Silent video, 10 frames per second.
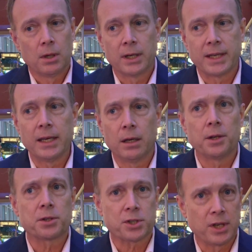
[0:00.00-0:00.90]
again,
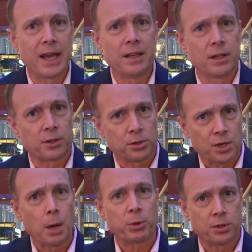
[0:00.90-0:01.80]
understand that there's
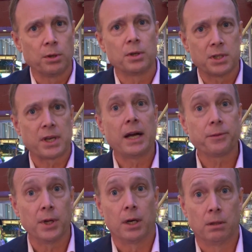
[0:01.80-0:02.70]
opportunities
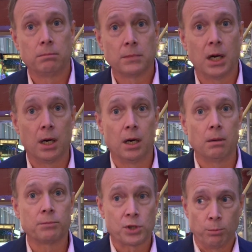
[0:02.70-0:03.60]
out there right.
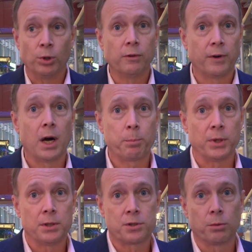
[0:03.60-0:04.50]
um, to move up
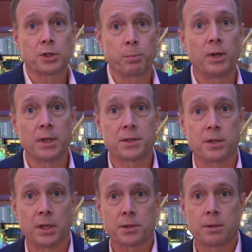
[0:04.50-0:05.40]
and to experience
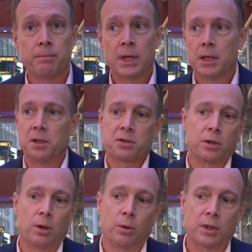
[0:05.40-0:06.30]
this. And
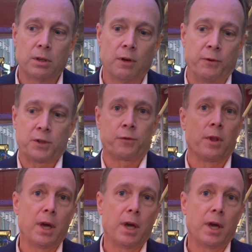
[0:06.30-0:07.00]
so, it, if it's for